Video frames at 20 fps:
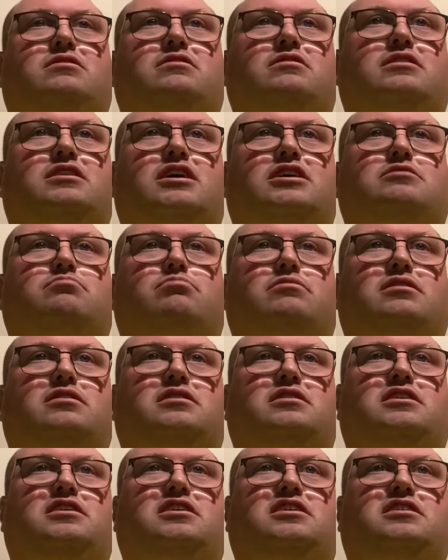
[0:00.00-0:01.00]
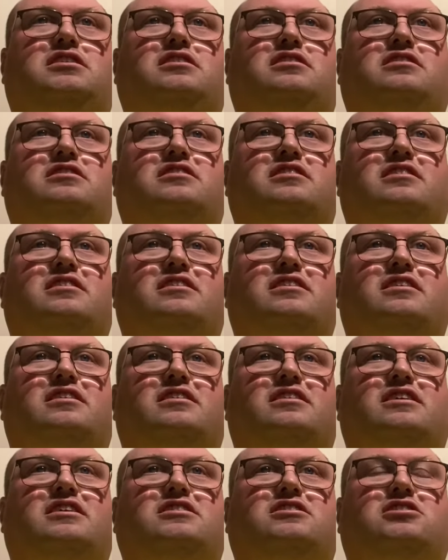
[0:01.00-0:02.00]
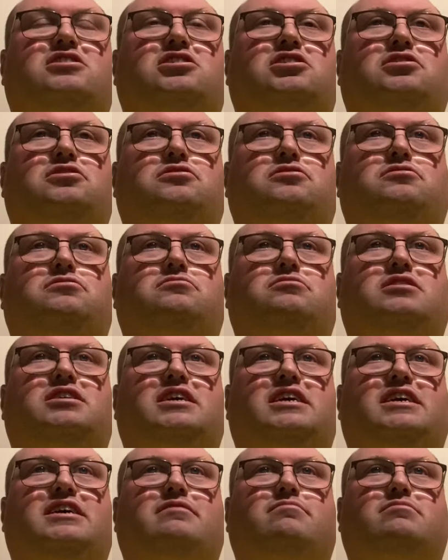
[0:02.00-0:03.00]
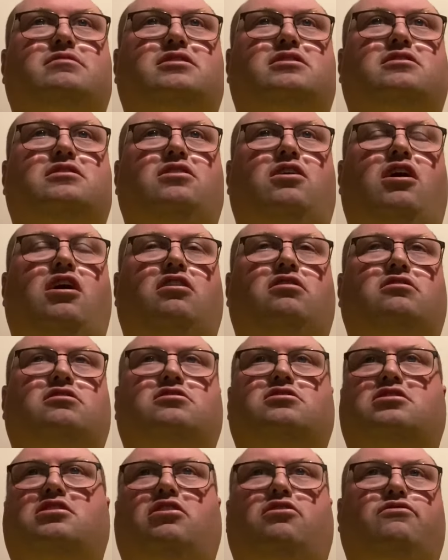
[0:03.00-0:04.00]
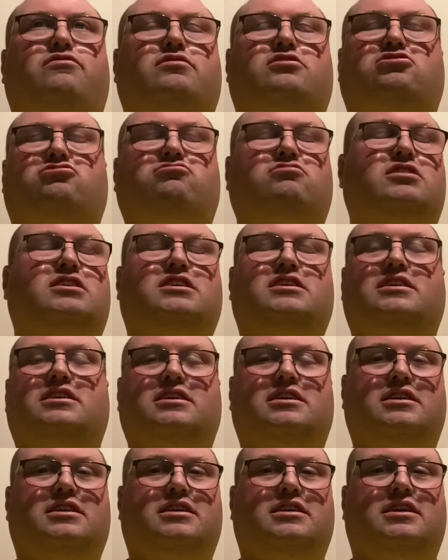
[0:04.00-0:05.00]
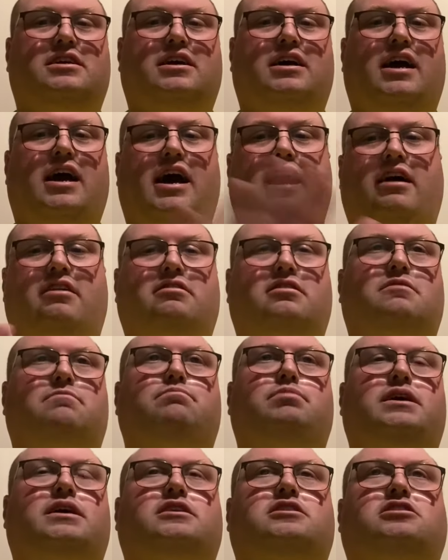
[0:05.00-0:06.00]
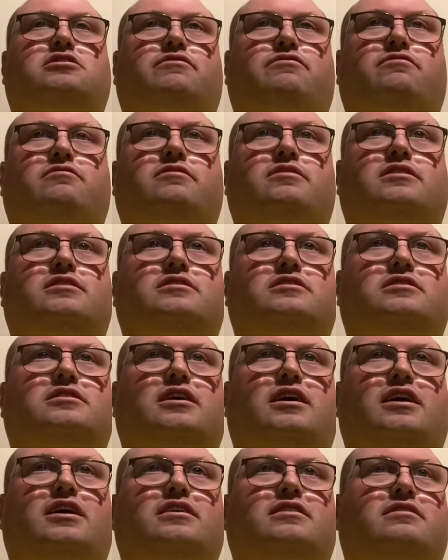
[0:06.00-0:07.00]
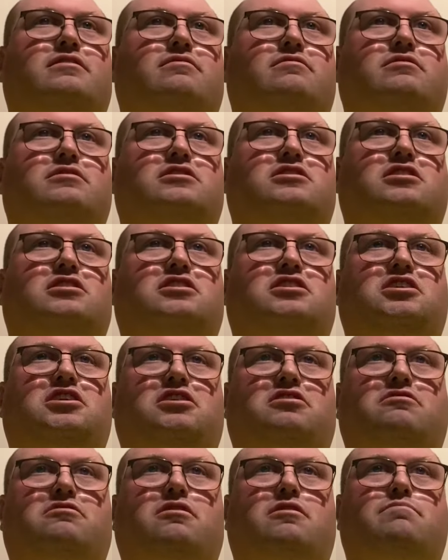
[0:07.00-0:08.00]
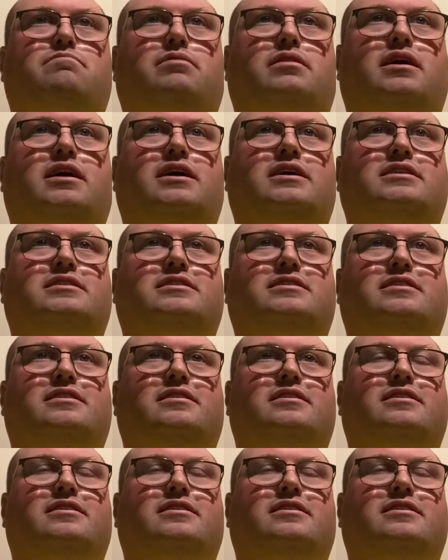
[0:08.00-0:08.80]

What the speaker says: desperately need these two teams, Hull and Coventry, out of the picture for us and secure our place